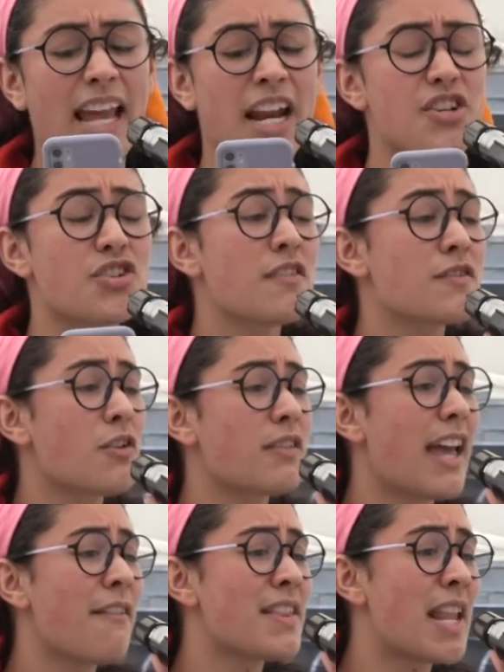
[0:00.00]
And I should have
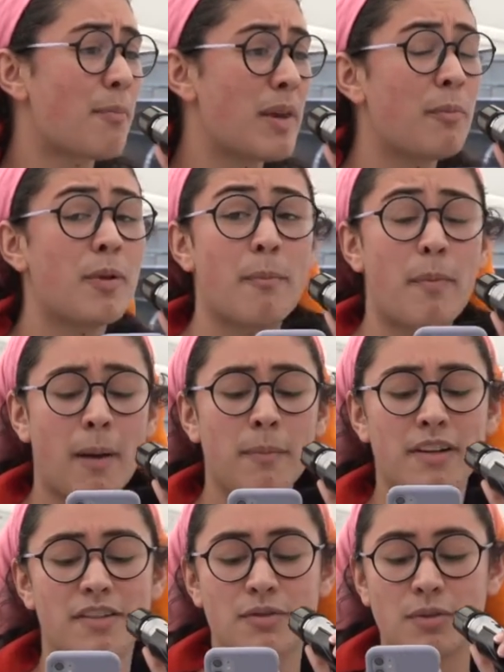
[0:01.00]
told Kevin that people at
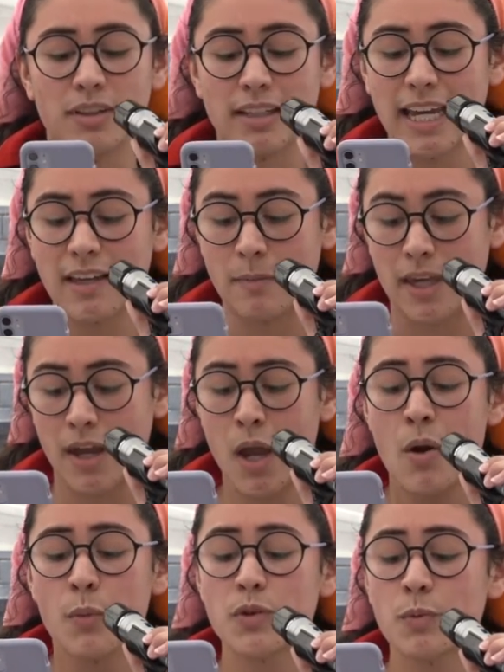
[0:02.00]
public school like me,
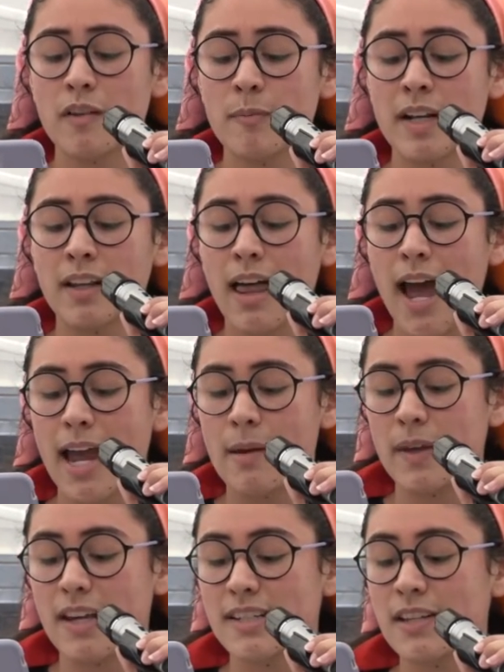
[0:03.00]
which would have been a lie
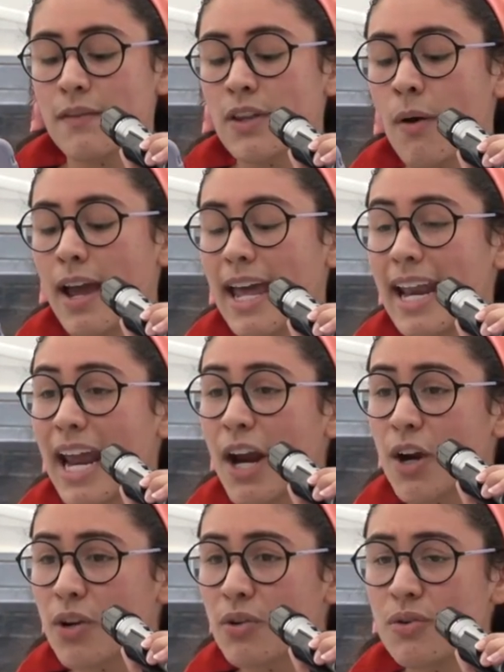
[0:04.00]
because even though I had
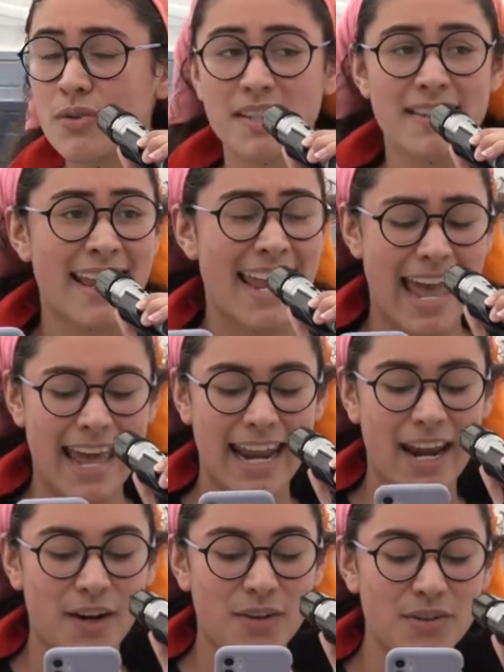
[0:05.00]
hairdos and they had
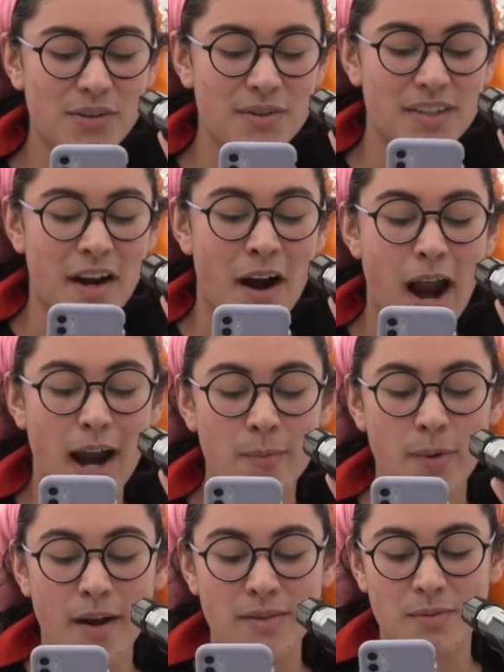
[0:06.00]
hairdos and our
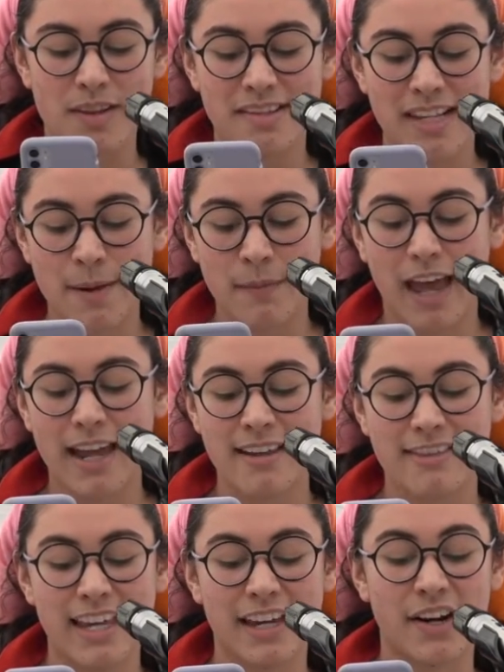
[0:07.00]
eyebrows were the same kind
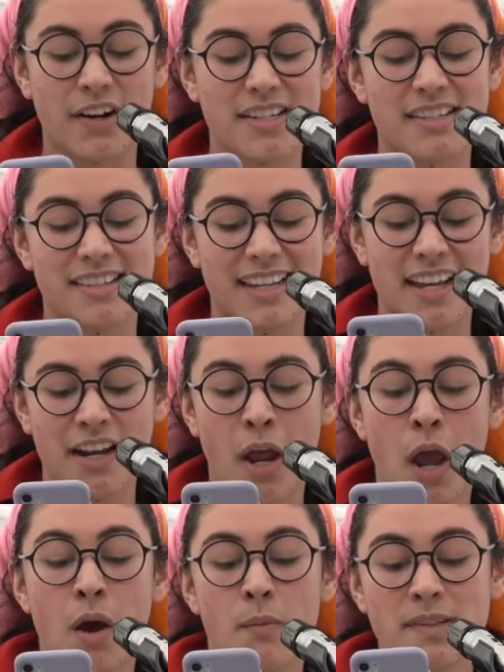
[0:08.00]
of thick and our
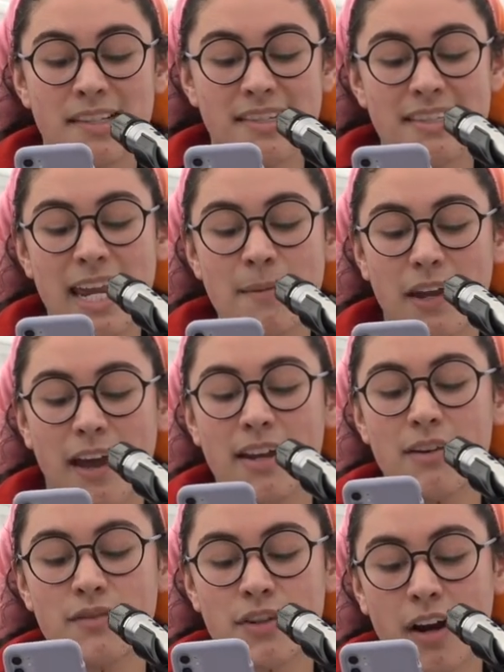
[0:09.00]
skin was the same
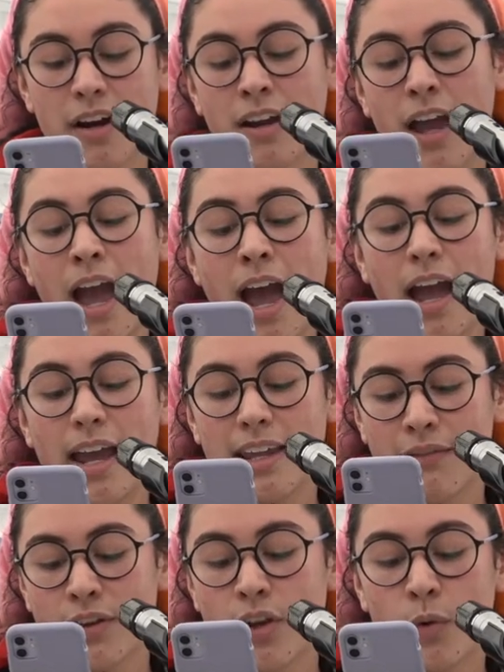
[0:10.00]
kind of dark,
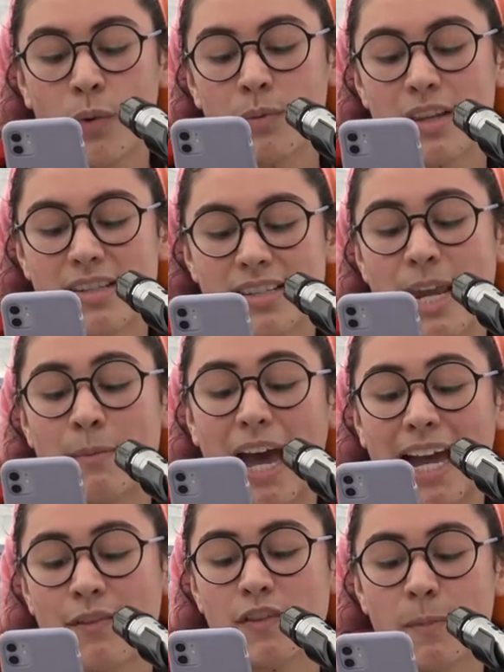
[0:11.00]
even though we were the same
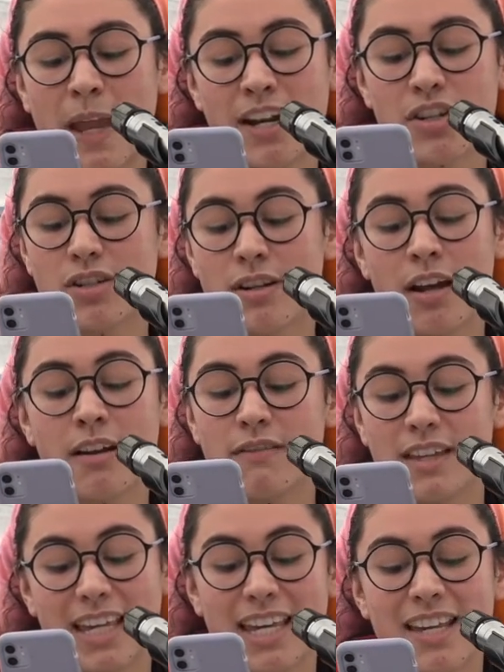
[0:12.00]
kind of Spanish, none
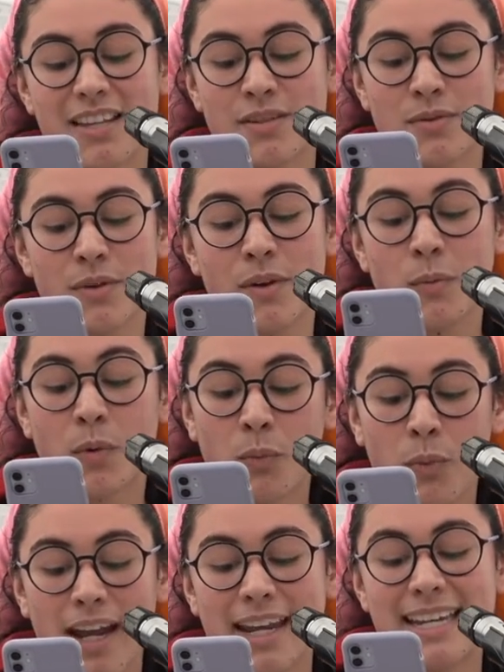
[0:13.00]
of the kids were
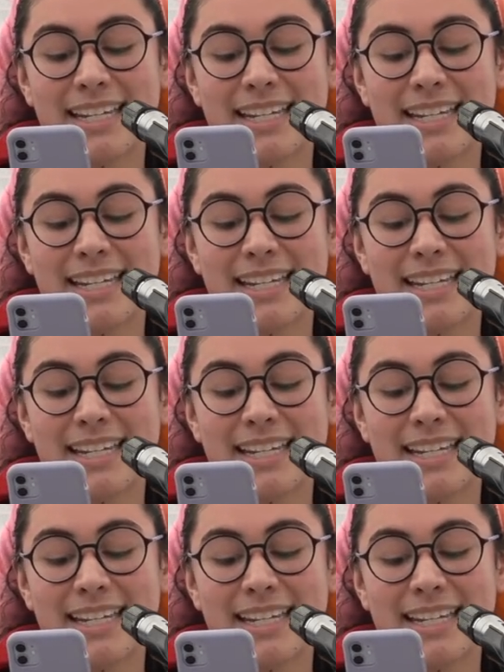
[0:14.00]
white.